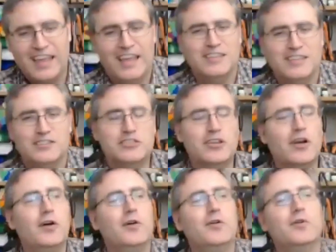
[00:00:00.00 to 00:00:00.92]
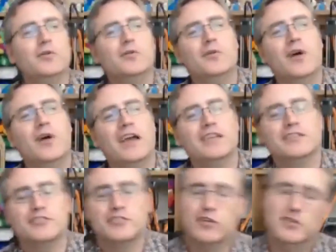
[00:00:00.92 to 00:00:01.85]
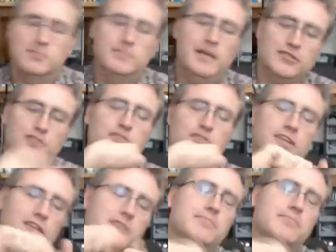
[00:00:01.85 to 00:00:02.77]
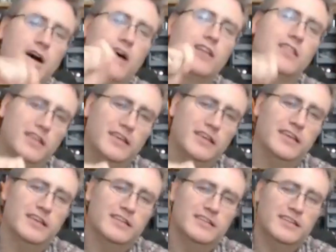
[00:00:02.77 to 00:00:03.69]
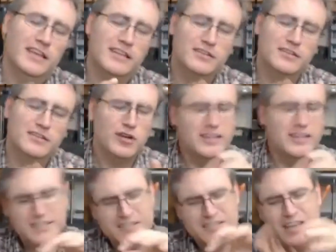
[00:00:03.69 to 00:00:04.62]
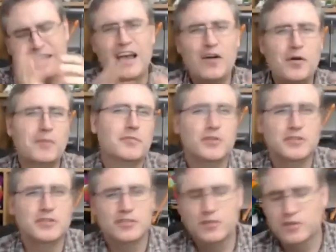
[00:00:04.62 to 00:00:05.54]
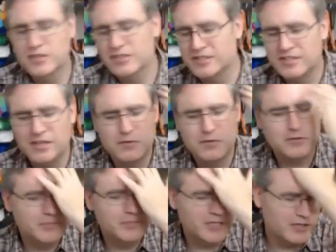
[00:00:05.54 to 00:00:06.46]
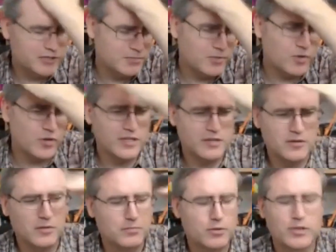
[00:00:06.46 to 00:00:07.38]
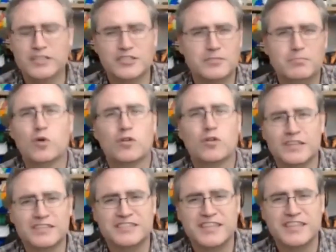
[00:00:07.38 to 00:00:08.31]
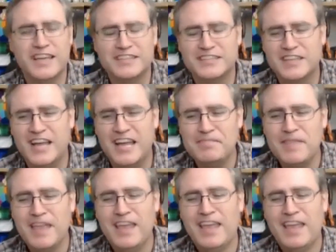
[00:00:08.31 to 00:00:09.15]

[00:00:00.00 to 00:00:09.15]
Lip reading: So I started measuring and modeling and trying to decide how I'm going to do this. And I was big on supporting, printing support lists at the time.